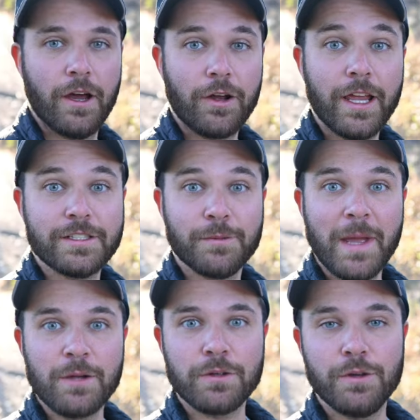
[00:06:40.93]
Okay, so
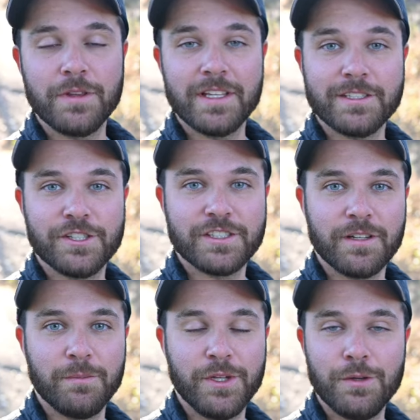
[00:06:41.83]
Mount Coot-tha is just a
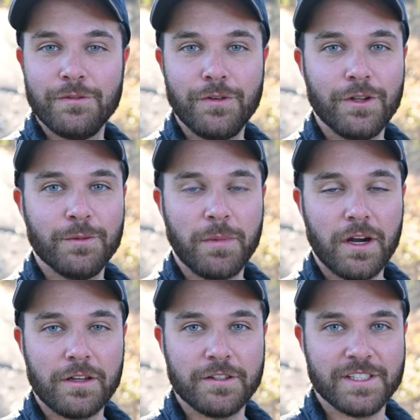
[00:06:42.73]
beautiful
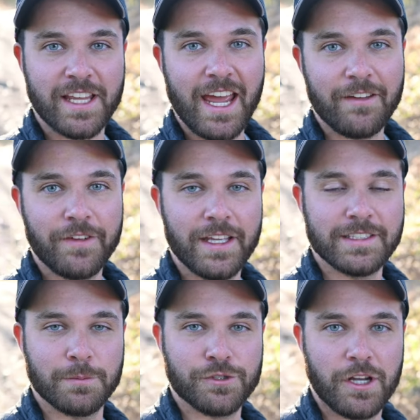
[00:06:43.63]
park. There's a cafe and
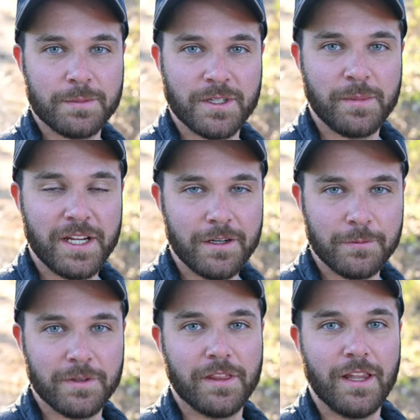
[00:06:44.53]
some shops up here
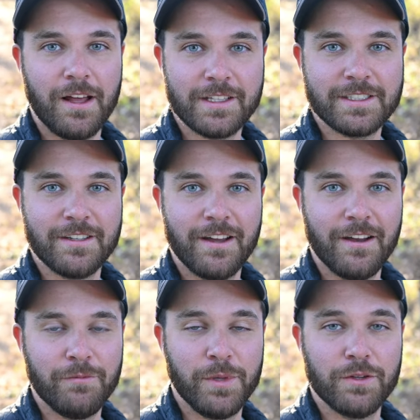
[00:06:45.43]
with lots
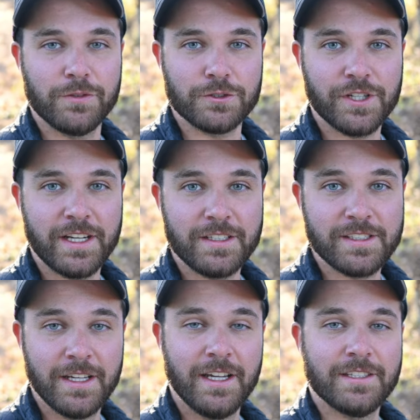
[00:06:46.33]
of beautiful trails.
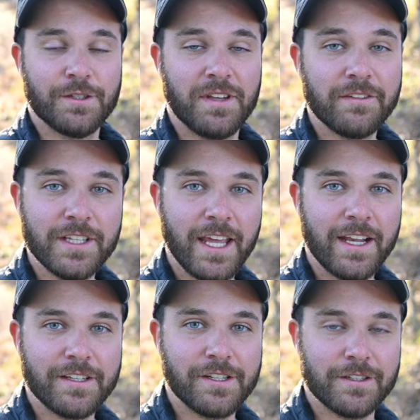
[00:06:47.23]
So definitely
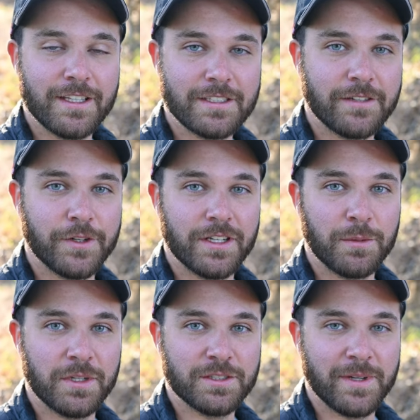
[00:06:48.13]
add it to your list if you're in the
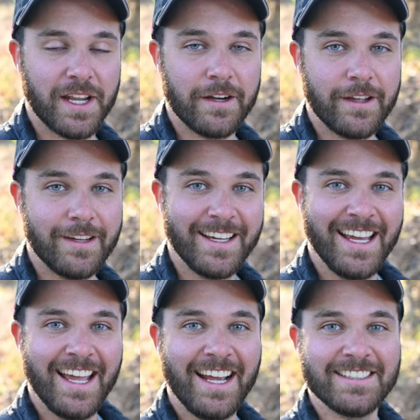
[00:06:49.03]
Brisbane area.
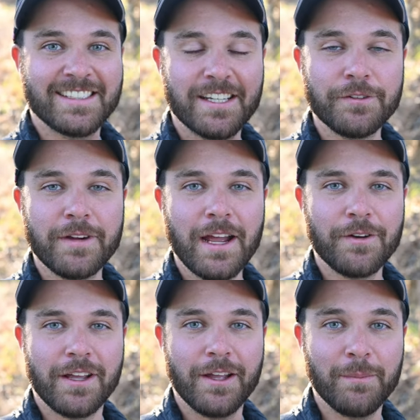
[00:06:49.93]
And stick
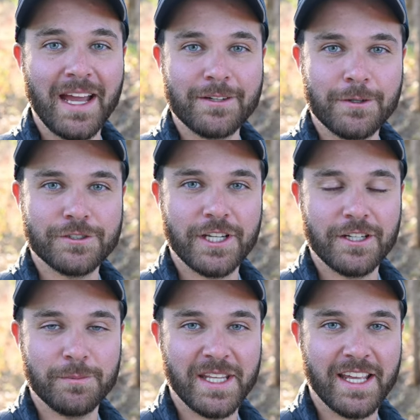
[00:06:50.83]
around and come back to our
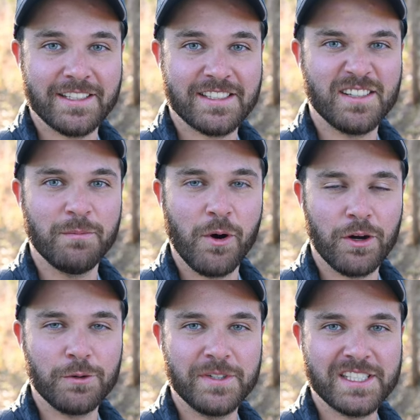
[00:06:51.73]
channel because
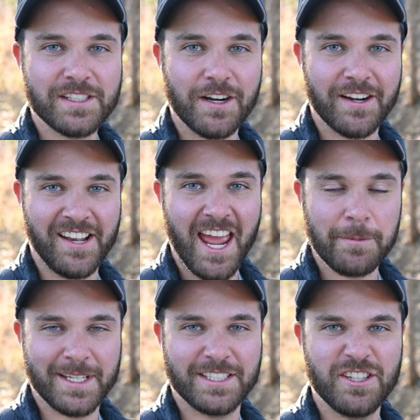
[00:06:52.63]
tomorrow we start an
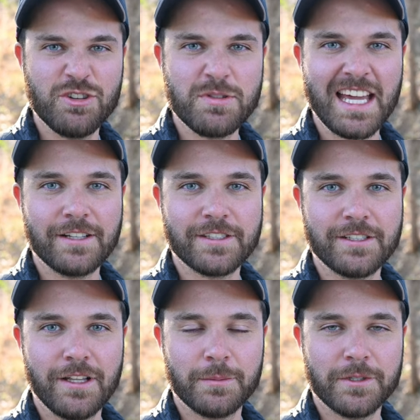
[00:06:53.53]
epic
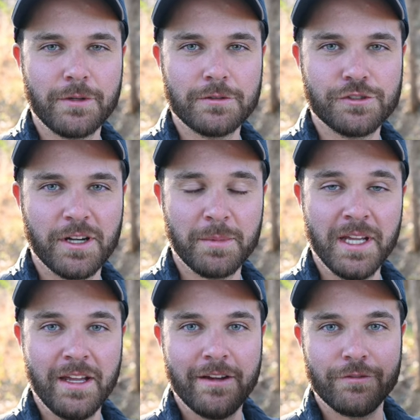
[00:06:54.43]
2,000-kilometer road trip
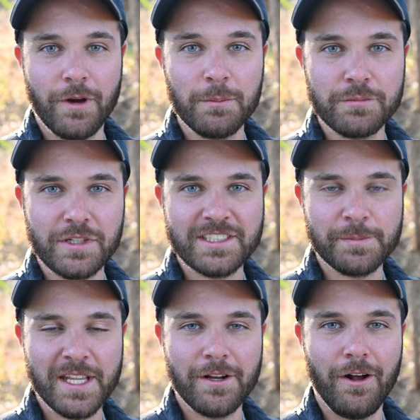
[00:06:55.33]
from
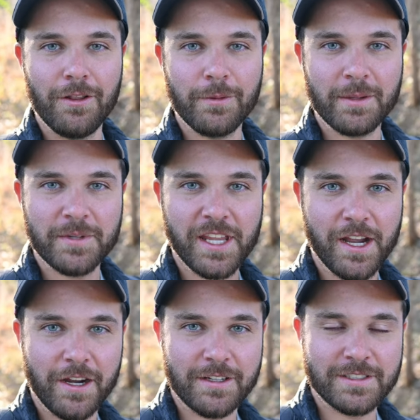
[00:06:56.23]
Brisbane all the way up to
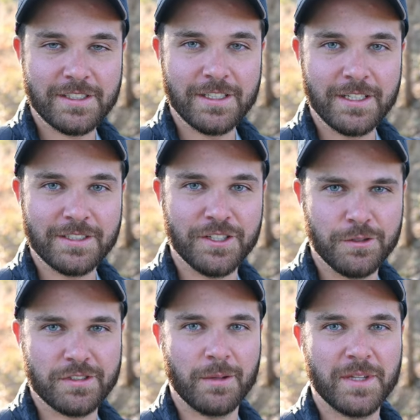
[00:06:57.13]
Cairns to
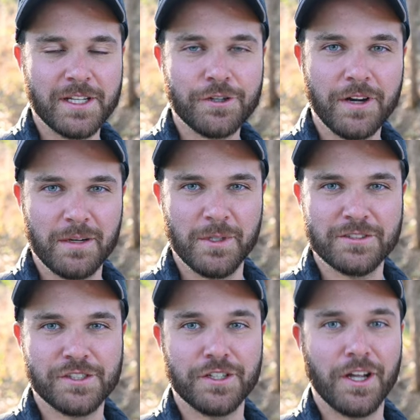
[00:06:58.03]
do something incredible.
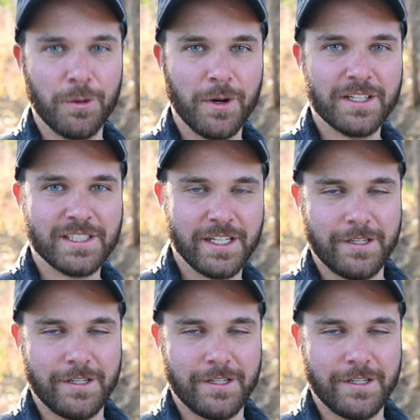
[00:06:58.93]
So you're gonna wanna see